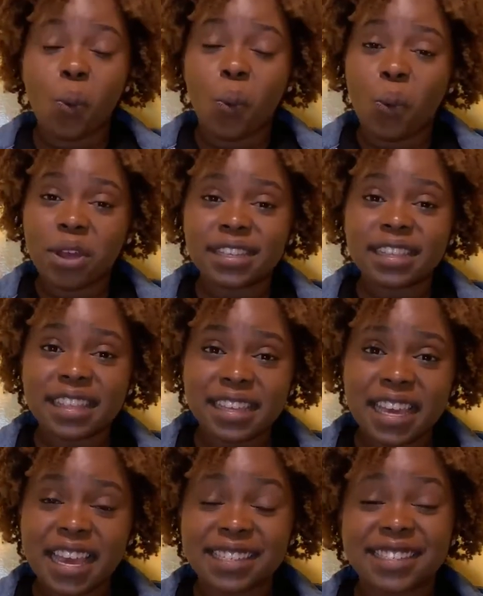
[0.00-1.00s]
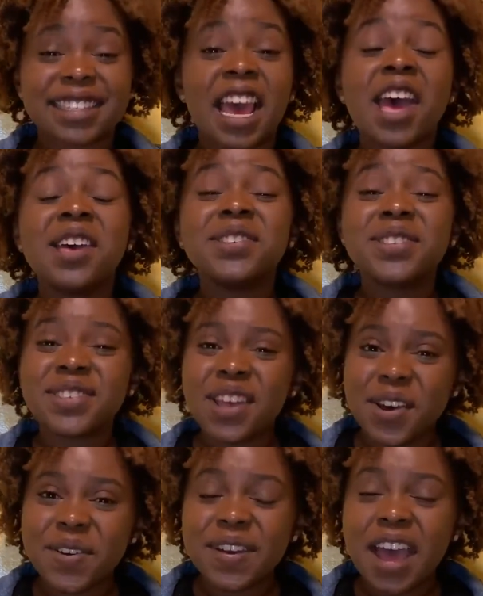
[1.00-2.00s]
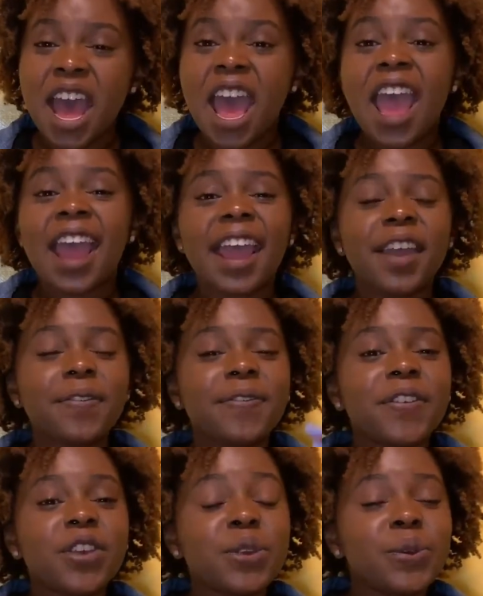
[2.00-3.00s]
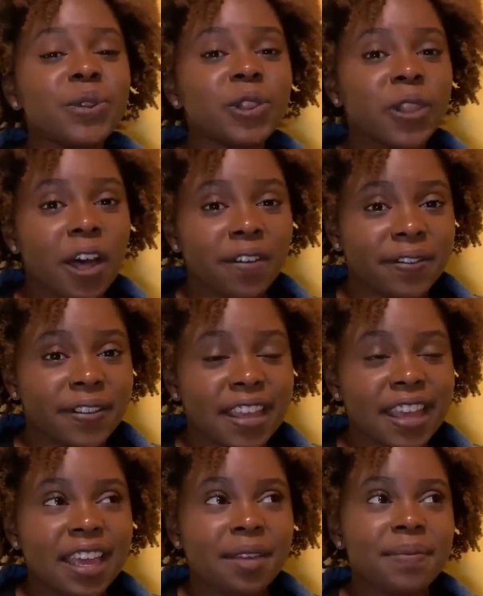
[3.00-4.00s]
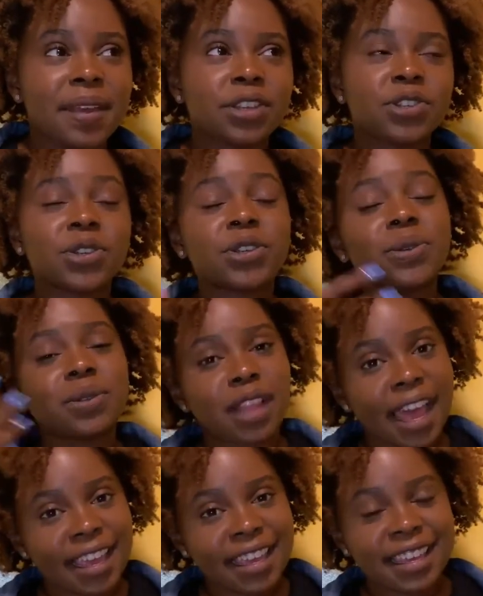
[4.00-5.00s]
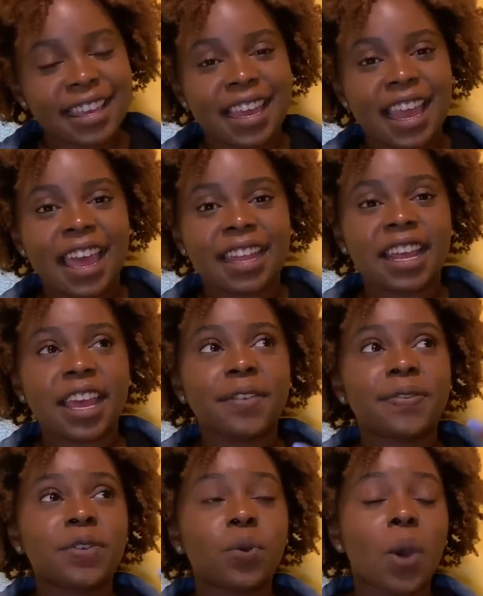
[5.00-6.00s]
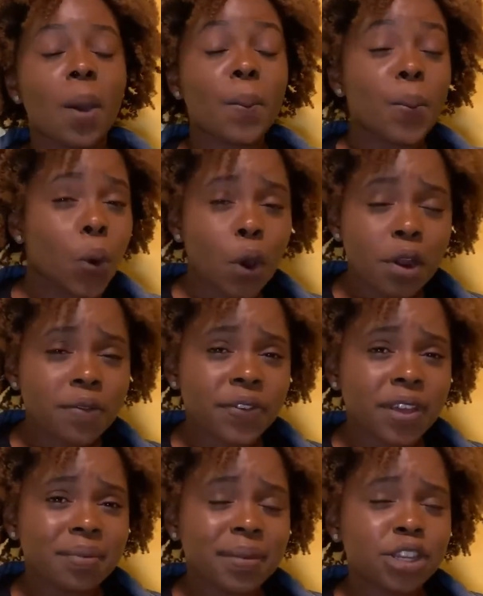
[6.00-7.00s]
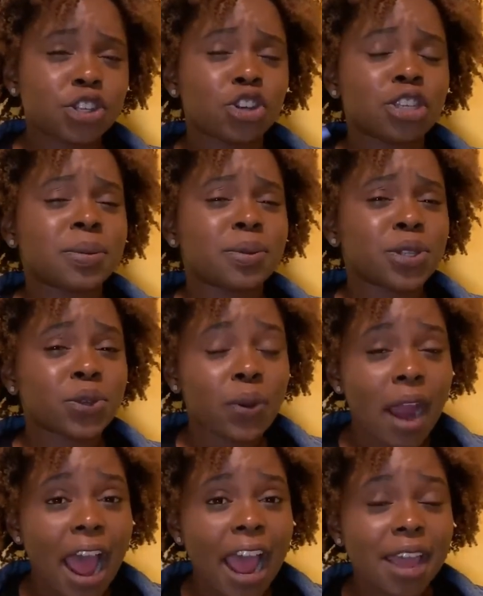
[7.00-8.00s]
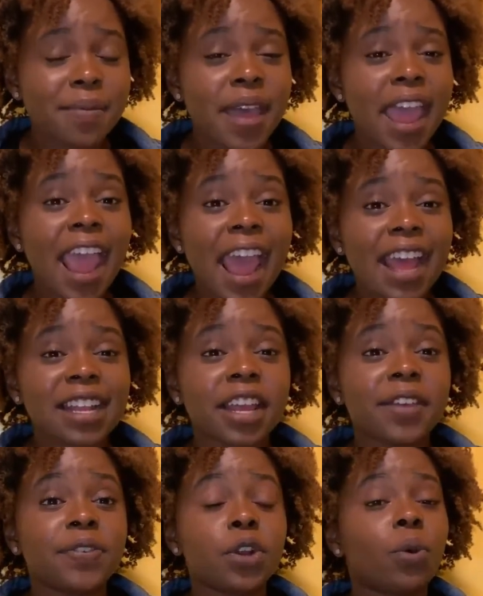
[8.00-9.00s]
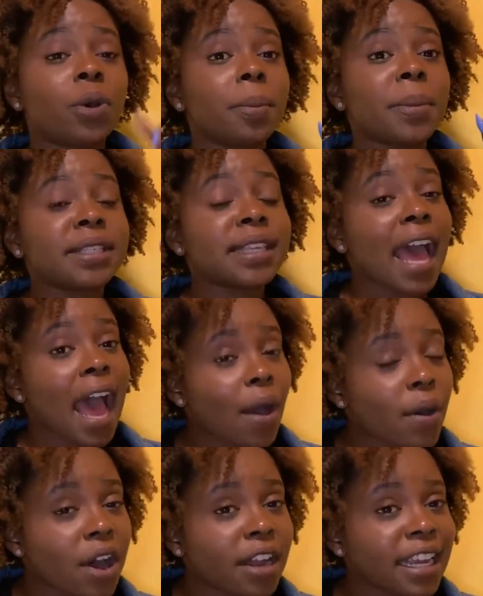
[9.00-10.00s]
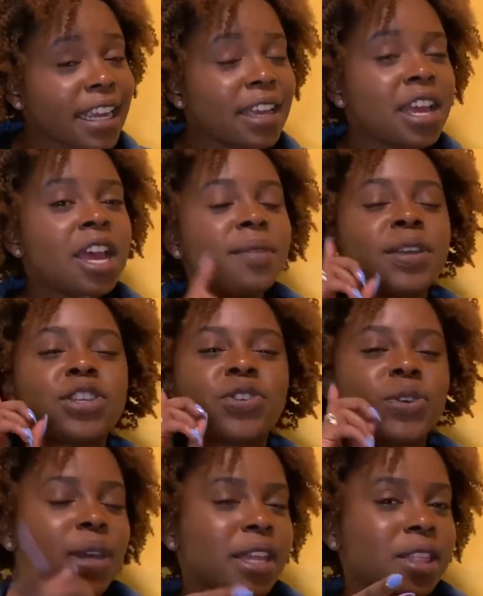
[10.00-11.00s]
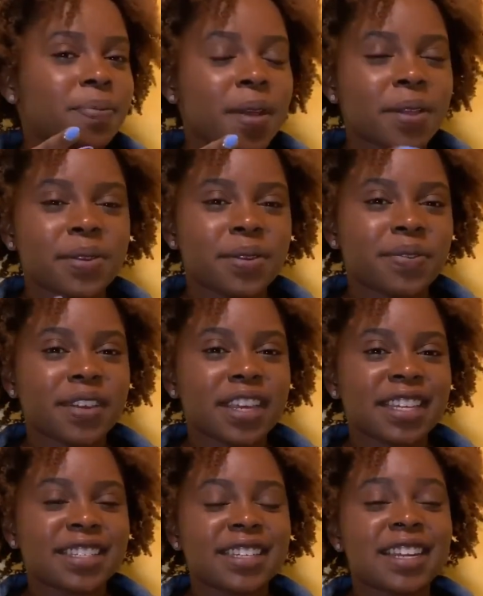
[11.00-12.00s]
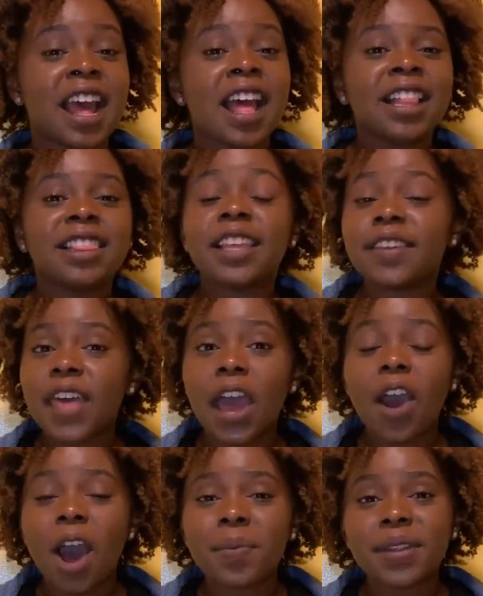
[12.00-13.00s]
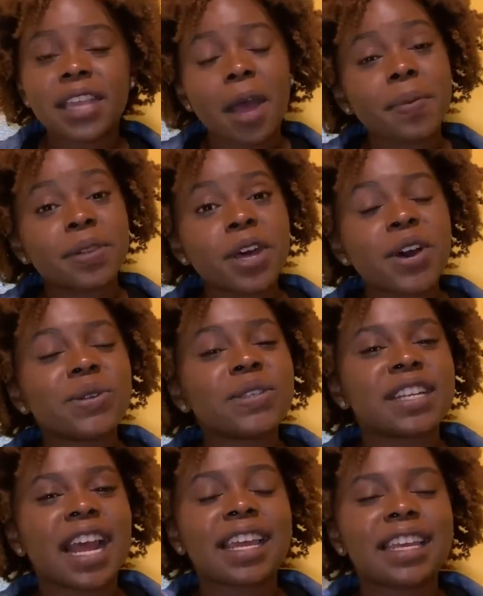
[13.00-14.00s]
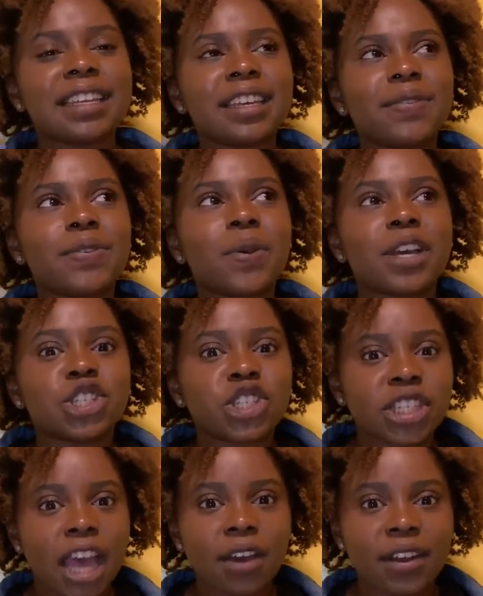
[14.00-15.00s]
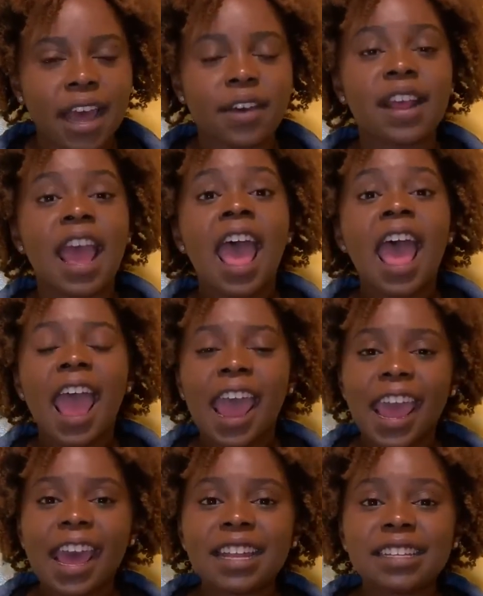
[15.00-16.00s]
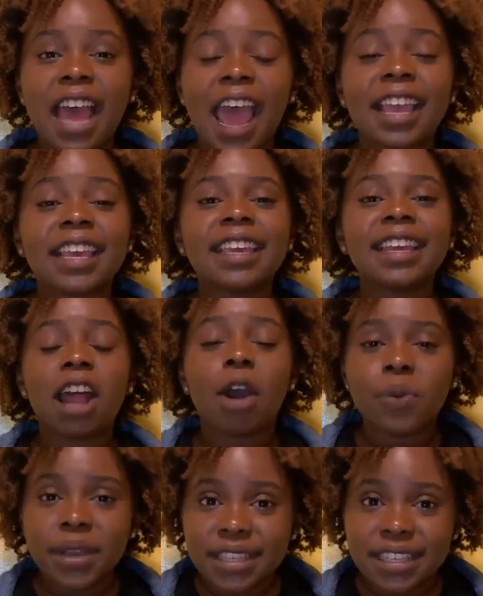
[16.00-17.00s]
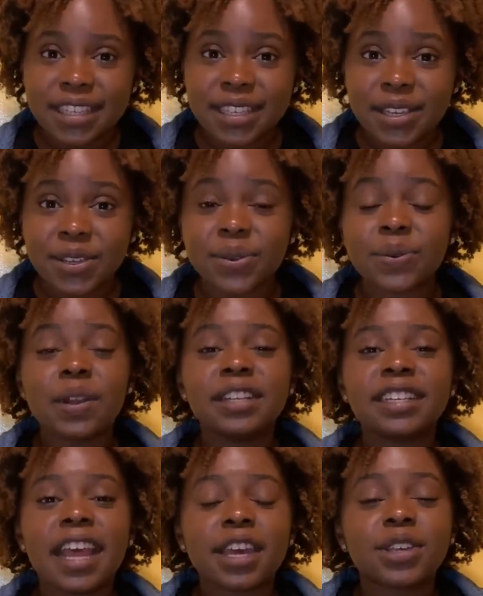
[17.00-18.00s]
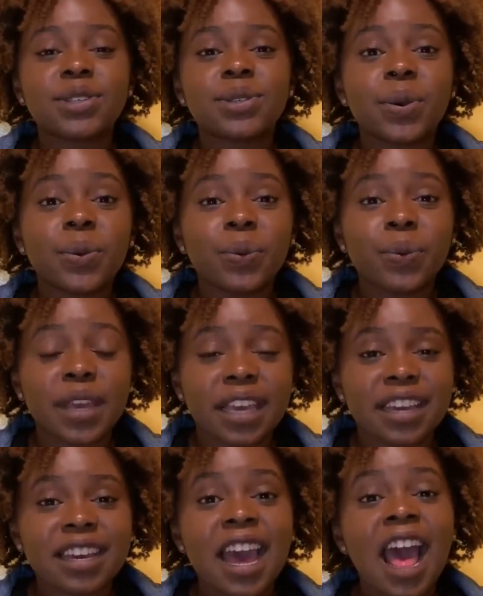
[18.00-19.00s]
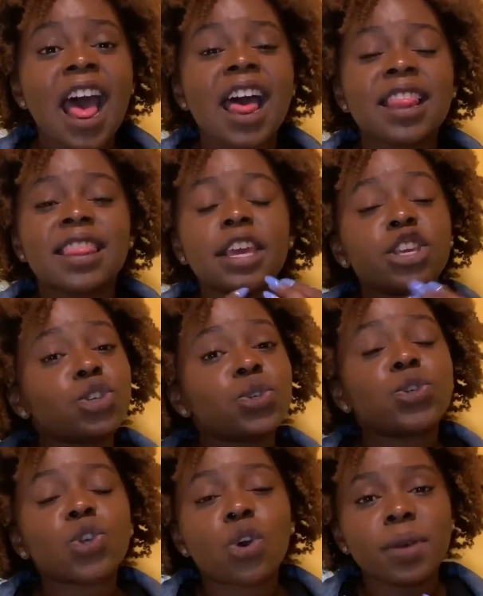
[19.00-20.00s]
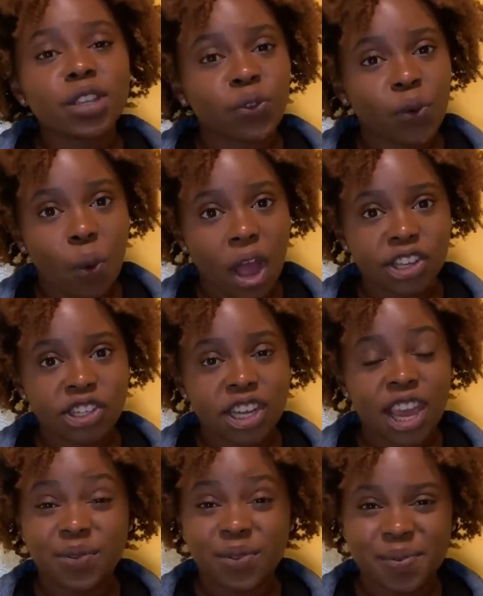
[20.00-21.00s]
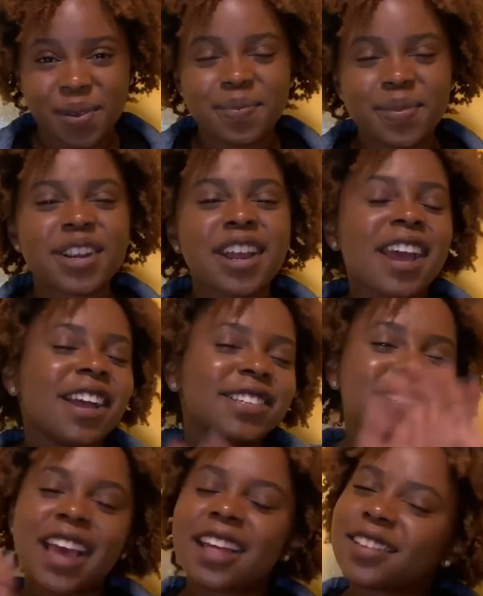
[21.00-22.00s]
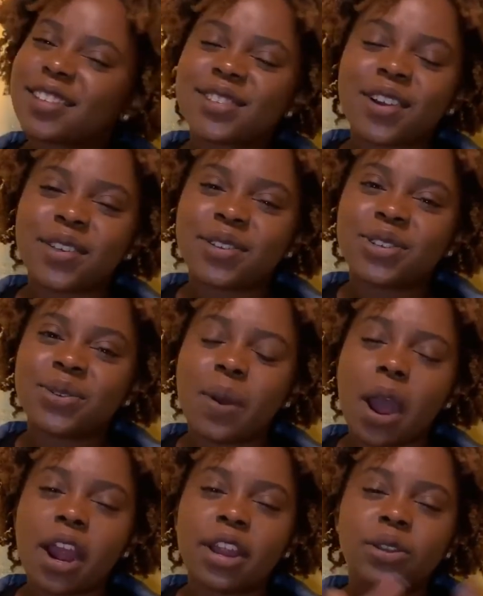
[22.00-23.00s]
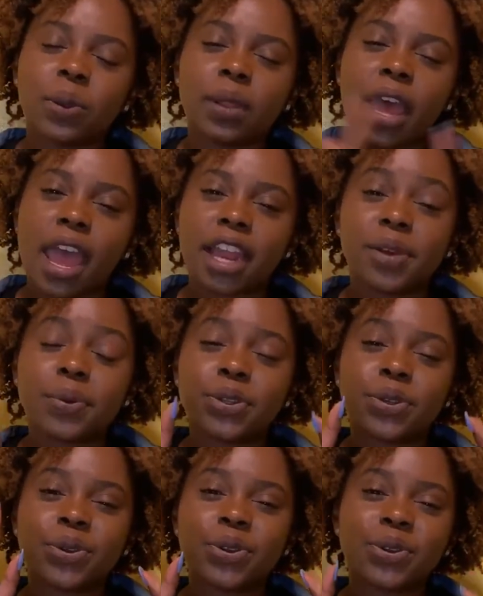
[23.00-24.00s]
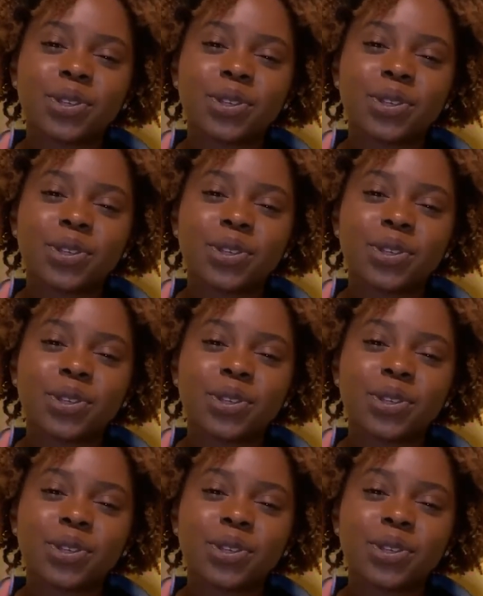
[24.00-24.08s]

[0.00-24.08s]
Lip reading: wasn't the case. So if you loved it, make sure you like it, and if you want more of it, make sure you subscribe, and if you don't want to miss out on it, make sure you hit the bell notification. Leave that comment down below so that I can give you a shout out, and I cannot wait to see you next week. Thank you so much for watching, and remember, shine the star that you are, and don't let anyone dull your